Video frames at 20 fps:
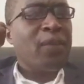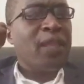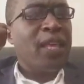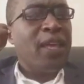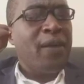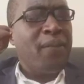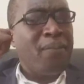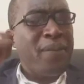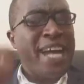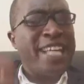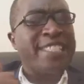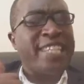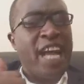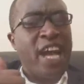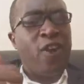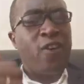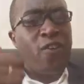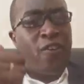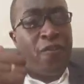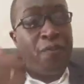matter
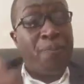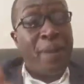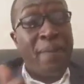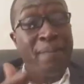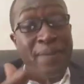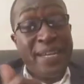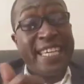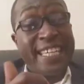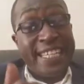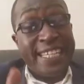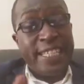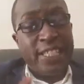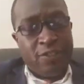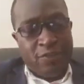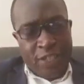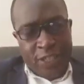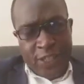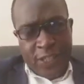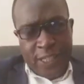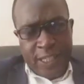of public
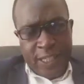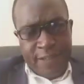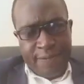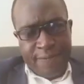interest.